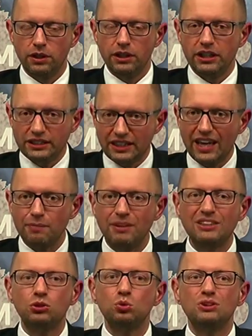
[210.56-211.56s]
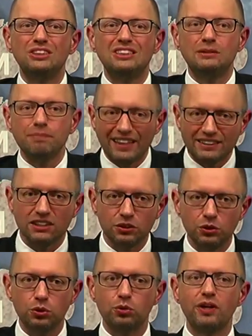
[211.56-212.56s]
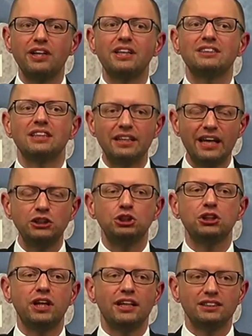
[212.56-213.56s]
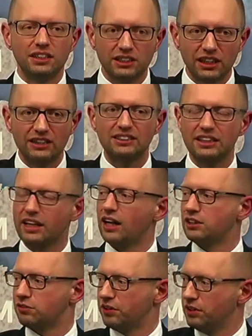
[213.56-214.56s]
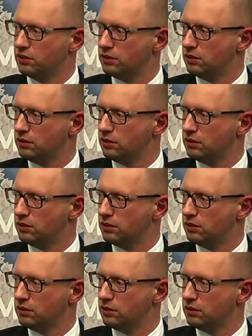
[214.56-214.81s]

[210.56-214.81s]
His aim is to dismantle Ukraine as a nation, as, an, as a country.